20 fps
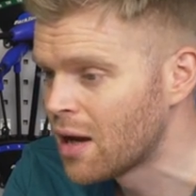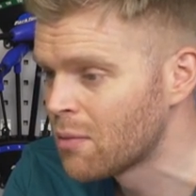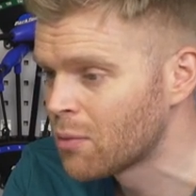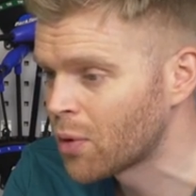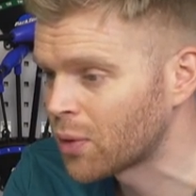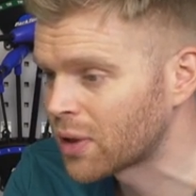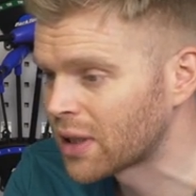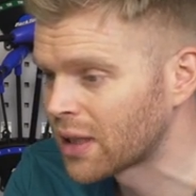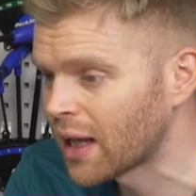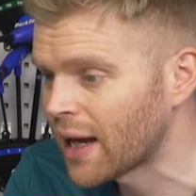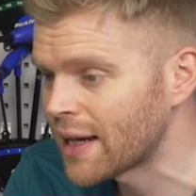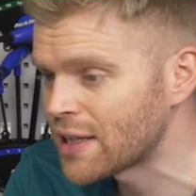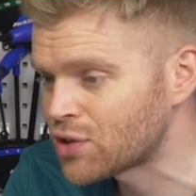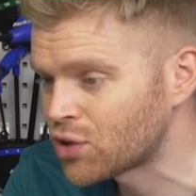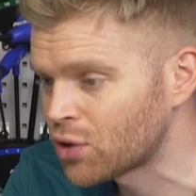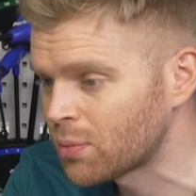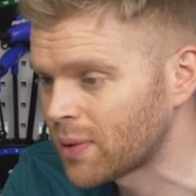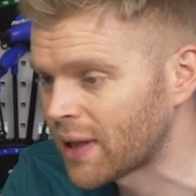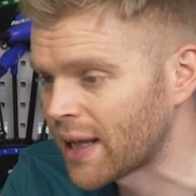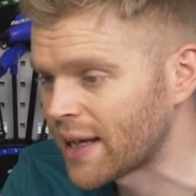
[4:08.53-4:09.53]
but would like
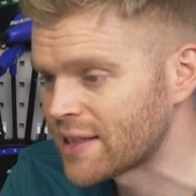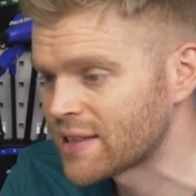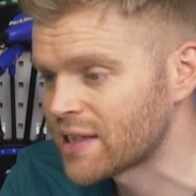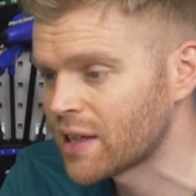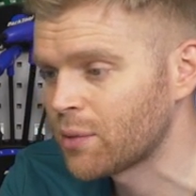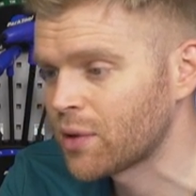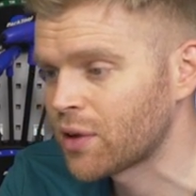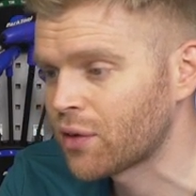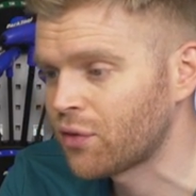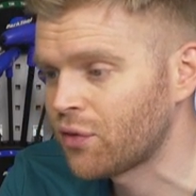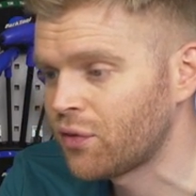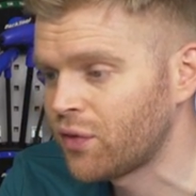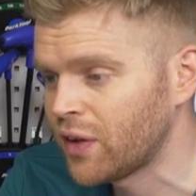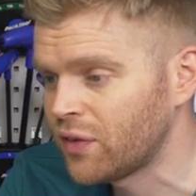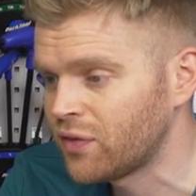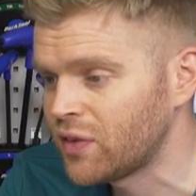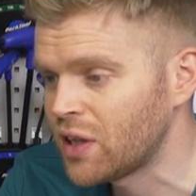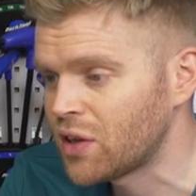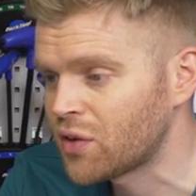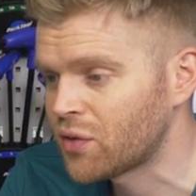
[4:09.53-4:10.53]
to replace it with a
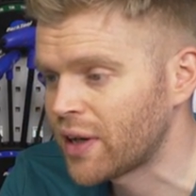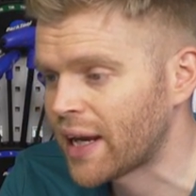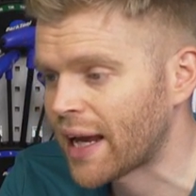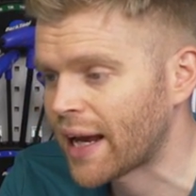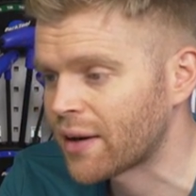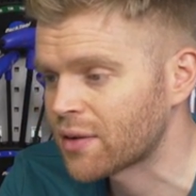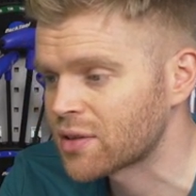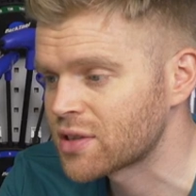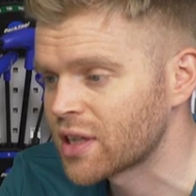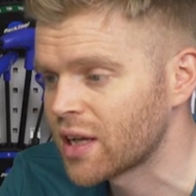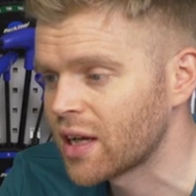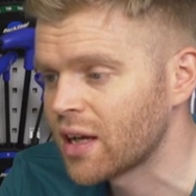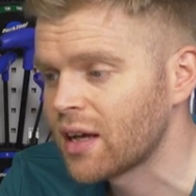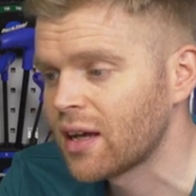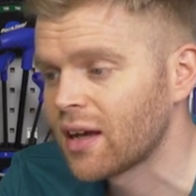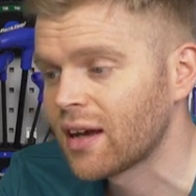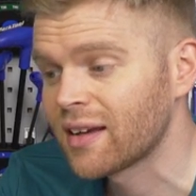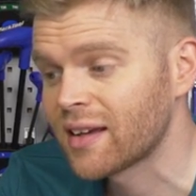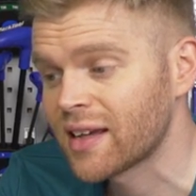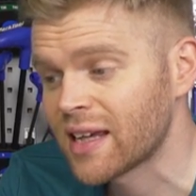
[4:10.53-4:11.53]
53 outer
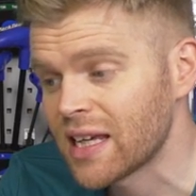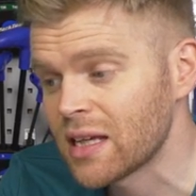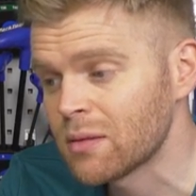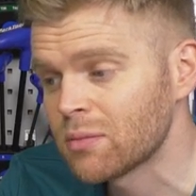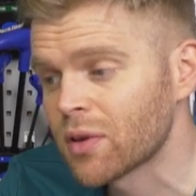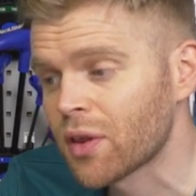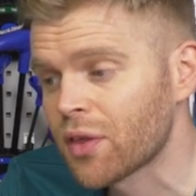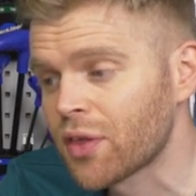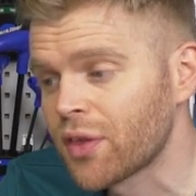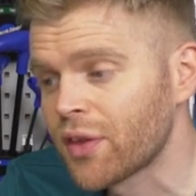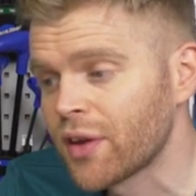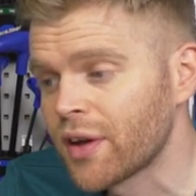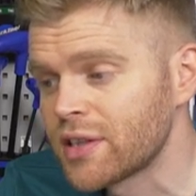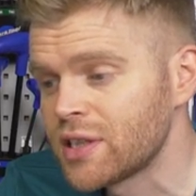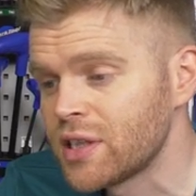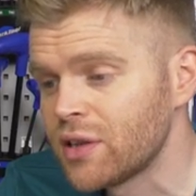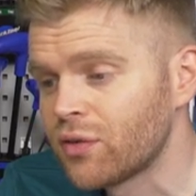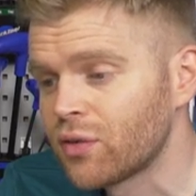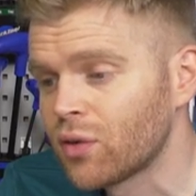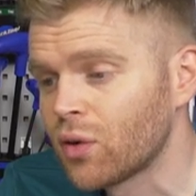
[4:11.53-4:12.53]
and keep the
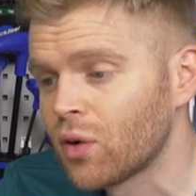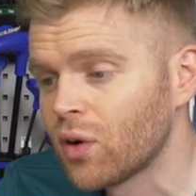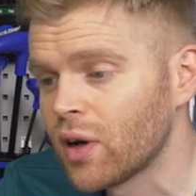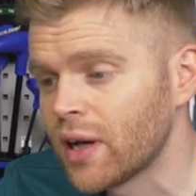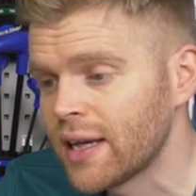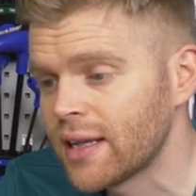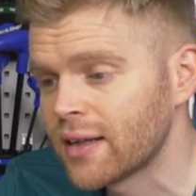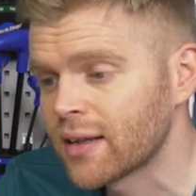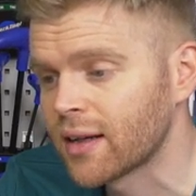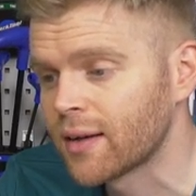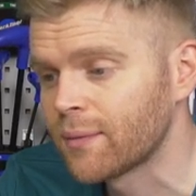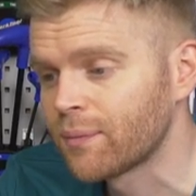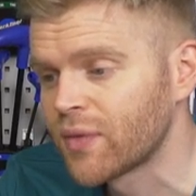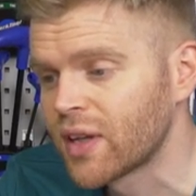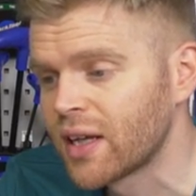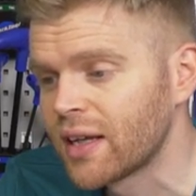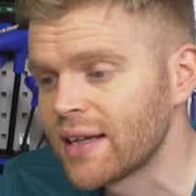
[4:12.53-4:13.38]
34 inner.